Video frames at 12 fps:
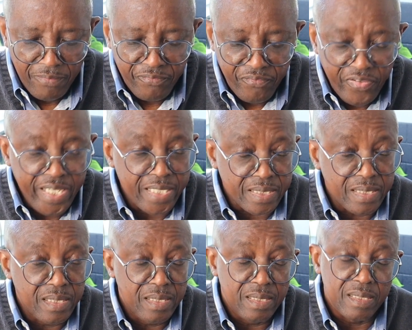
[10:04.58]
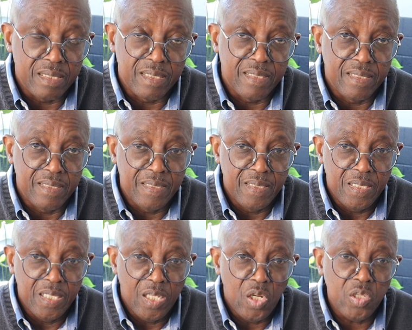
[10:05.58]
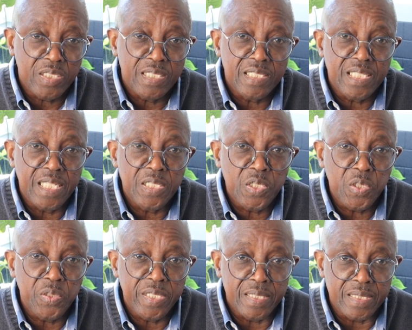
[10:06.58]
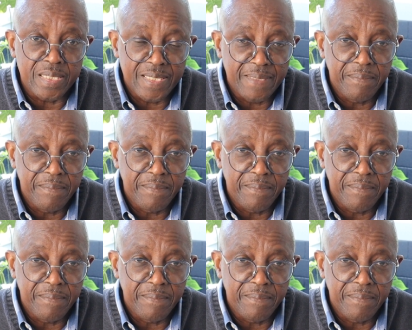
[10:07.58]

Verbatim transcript: Faith. Look at the centurion,